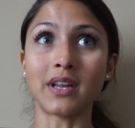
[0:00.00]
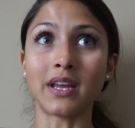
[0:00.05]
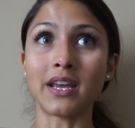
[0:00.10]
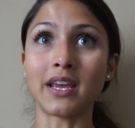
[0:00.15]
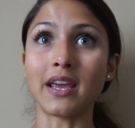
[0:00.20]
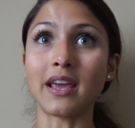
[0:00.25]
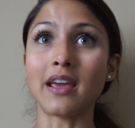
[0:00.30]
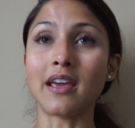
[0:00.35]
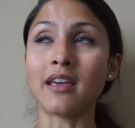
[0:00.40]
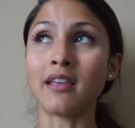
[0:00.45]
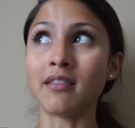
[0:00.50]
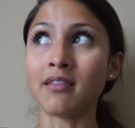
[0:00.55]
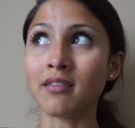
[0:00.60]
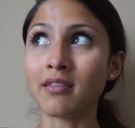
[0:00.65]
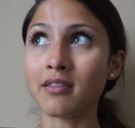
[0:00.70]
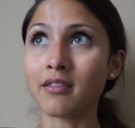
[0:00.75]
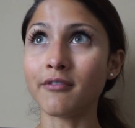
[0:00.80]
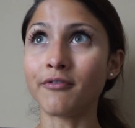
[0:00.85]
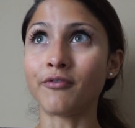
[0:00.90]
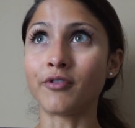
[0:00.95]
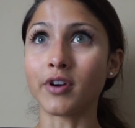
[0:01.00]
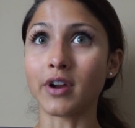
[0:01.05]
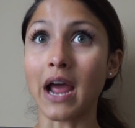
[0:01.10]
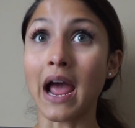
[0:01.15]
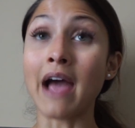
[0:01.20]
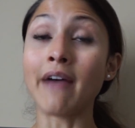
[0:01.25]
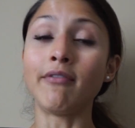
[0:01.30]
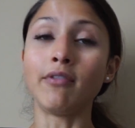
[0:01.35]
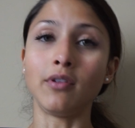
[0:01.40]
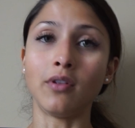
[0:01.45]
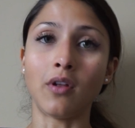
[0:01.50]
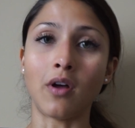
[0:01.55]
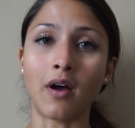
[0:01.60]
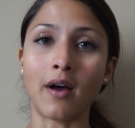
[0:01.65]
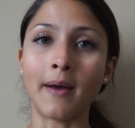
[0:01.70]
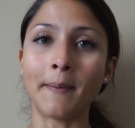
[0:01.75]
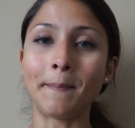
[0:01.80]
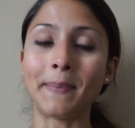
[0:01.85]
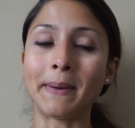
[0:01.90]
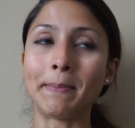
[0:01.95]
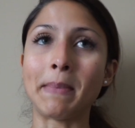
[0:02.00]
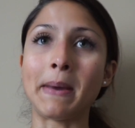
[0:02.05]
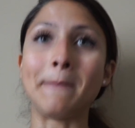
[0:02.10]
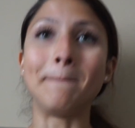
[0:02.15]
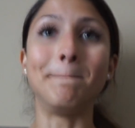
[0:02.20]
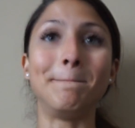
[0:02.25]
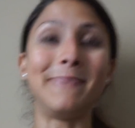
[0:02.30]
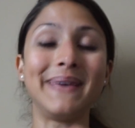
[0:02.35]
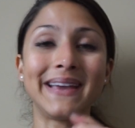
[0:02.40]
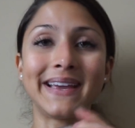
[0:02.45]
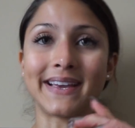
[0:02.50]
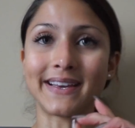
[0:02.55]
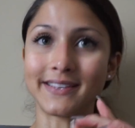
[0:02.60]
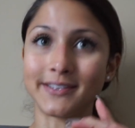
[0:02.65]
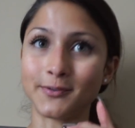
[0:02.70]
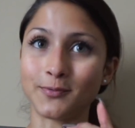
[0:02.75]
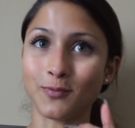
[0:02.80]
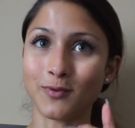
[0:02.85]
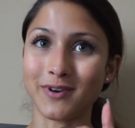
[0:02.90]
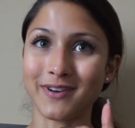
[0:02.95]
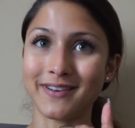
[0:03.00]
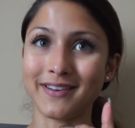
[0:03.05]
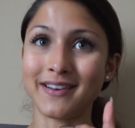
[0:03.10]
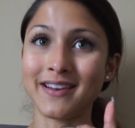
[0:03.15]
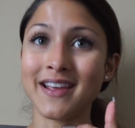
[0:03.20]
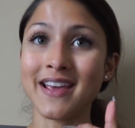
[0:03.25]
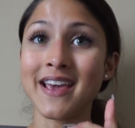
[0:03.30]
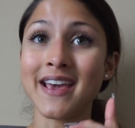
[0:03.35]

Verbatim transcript: like in the freak, I have a lot, but my biggest one